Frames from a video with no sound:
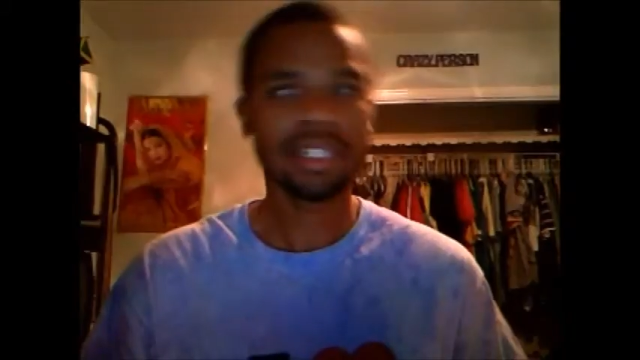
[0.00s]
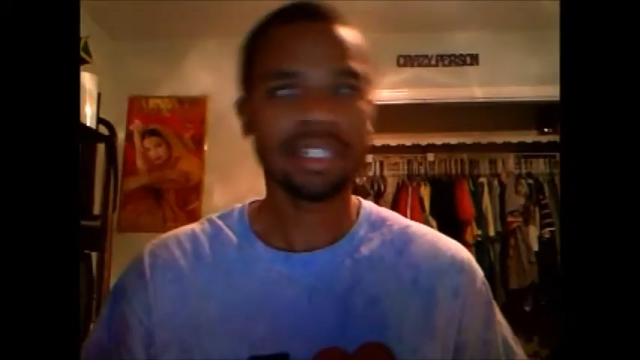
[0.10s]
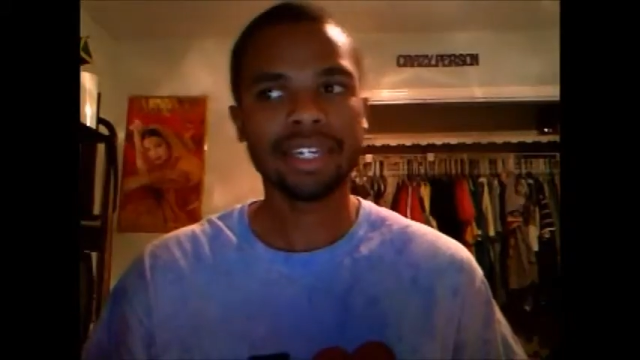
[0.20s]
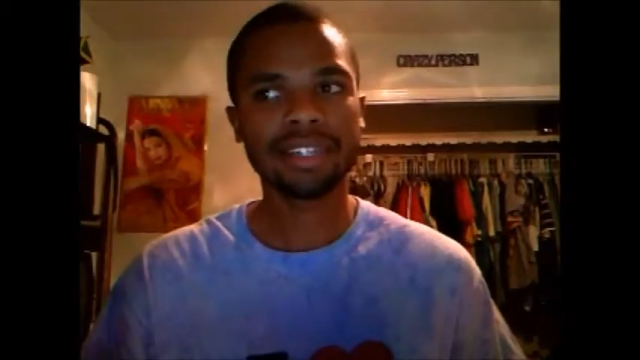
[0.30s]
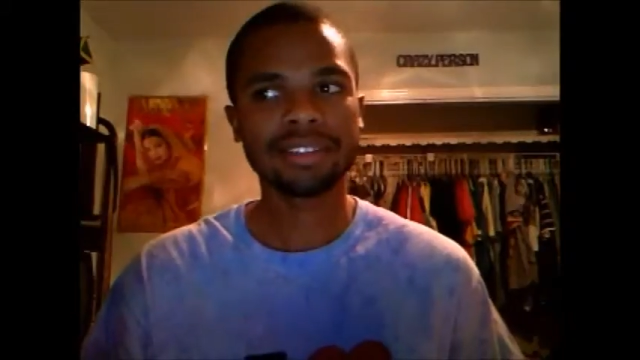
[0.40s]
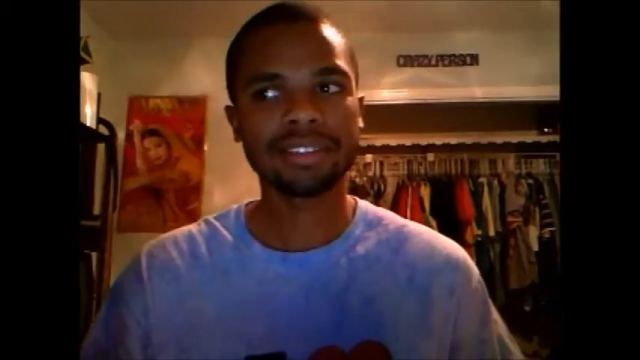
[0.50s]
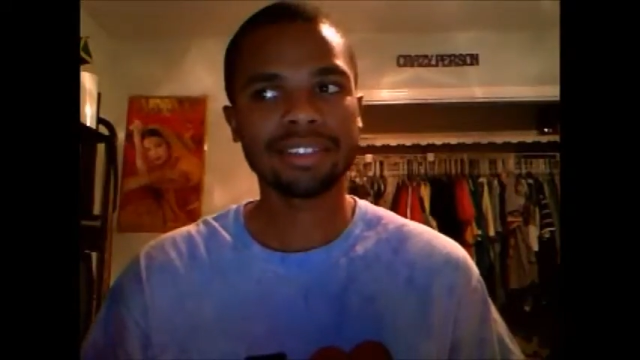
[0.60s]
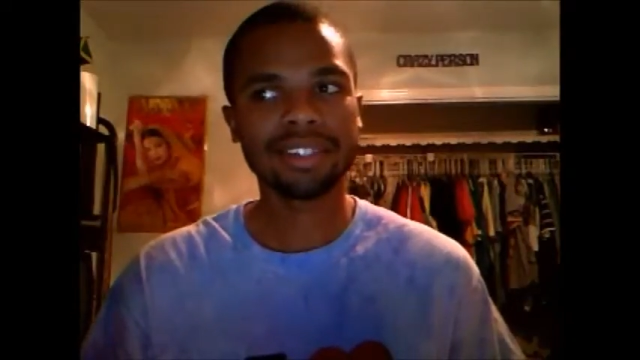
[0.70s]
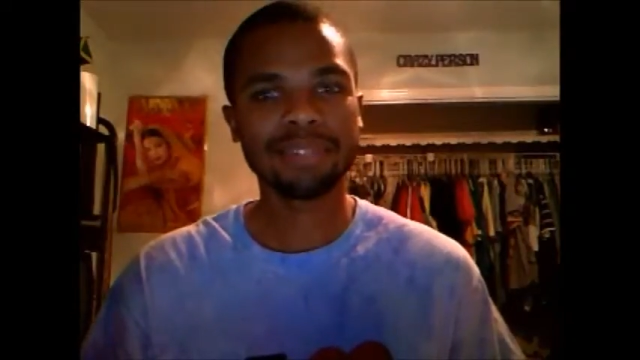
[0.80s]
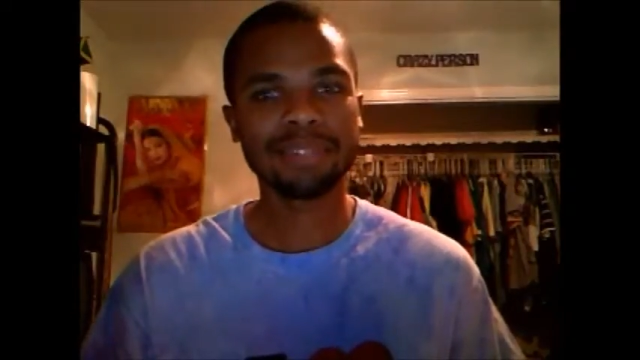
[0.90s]
and
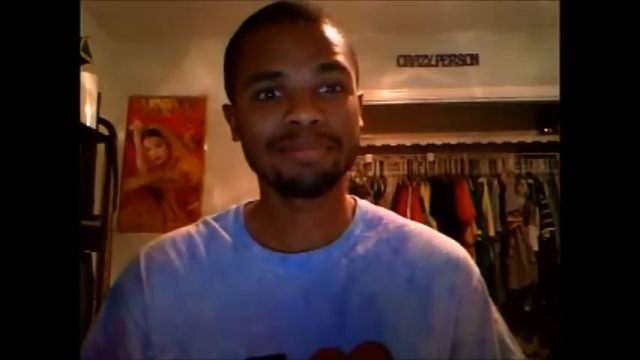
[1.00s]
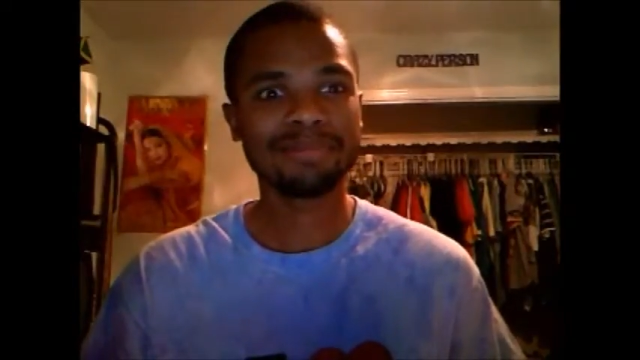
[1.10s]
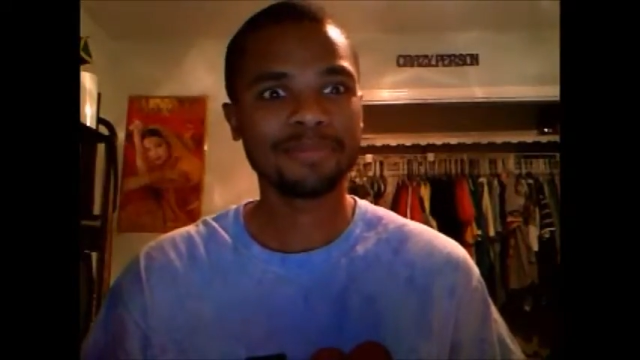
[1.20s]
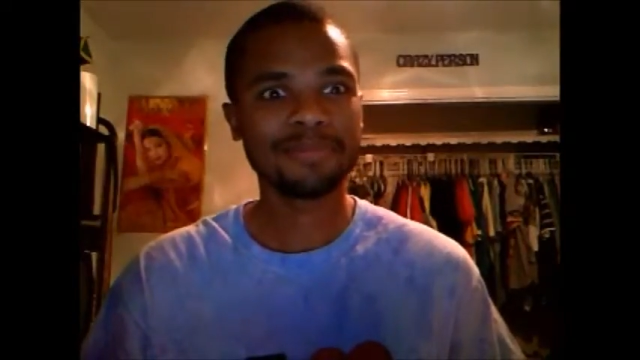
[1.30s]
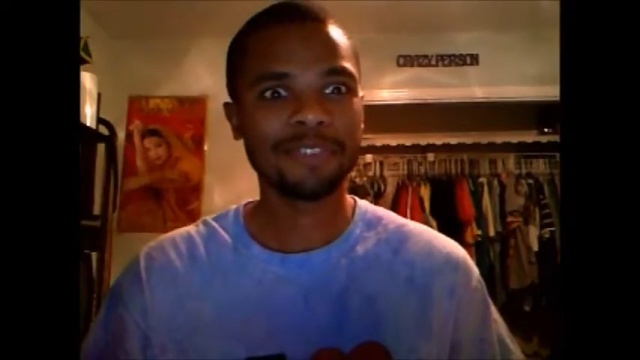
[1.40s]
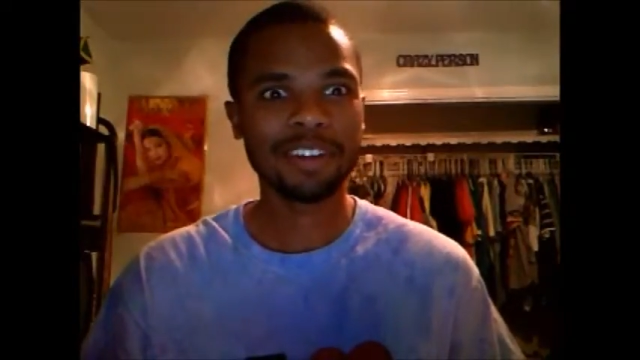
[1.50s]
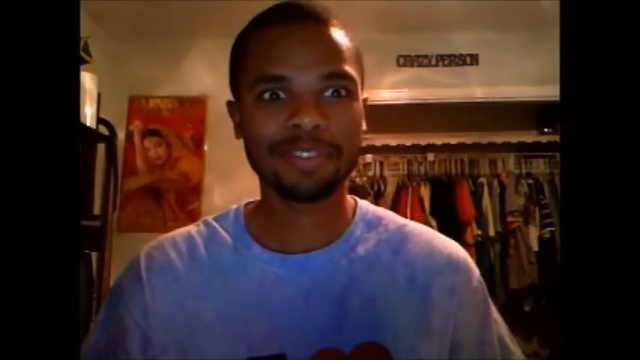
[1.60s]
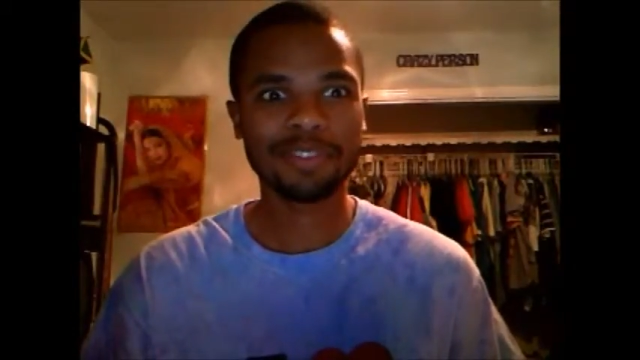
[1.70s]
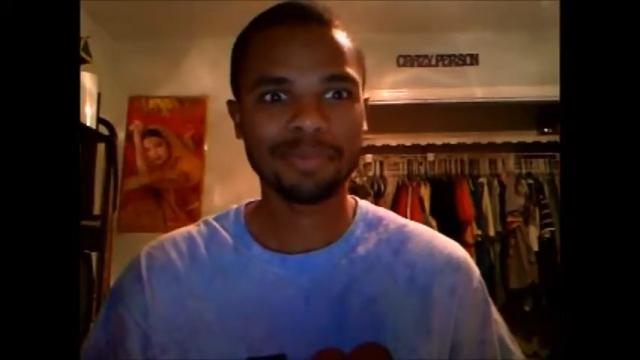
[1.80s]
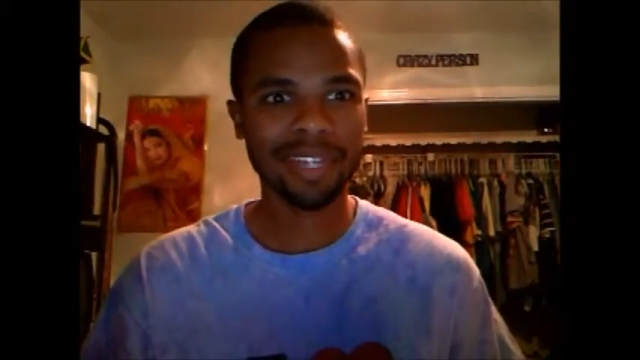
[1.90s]
I'm far
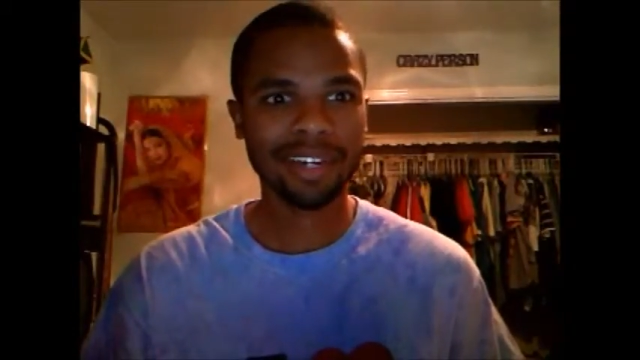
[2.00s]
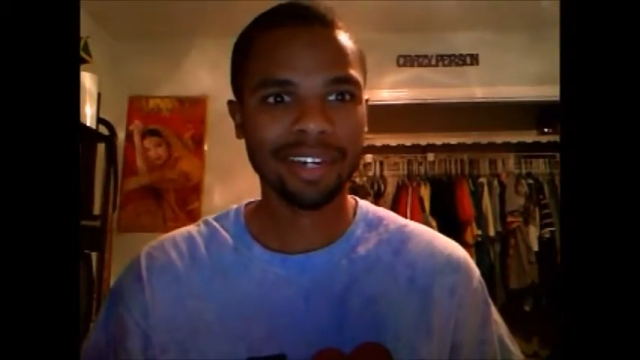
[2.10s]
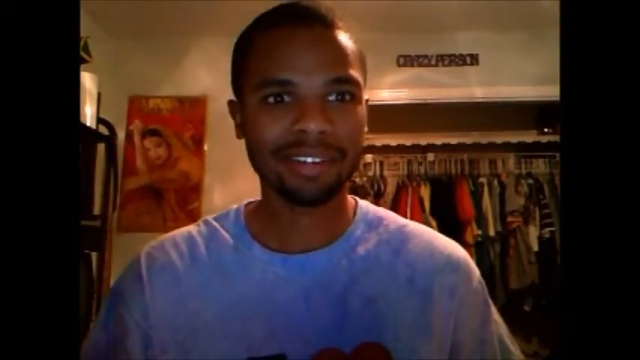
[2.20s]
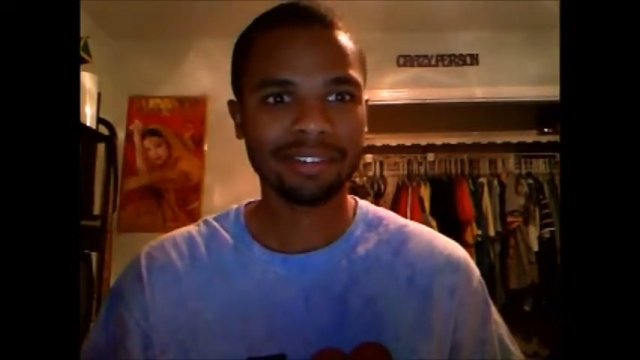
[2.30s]
from that,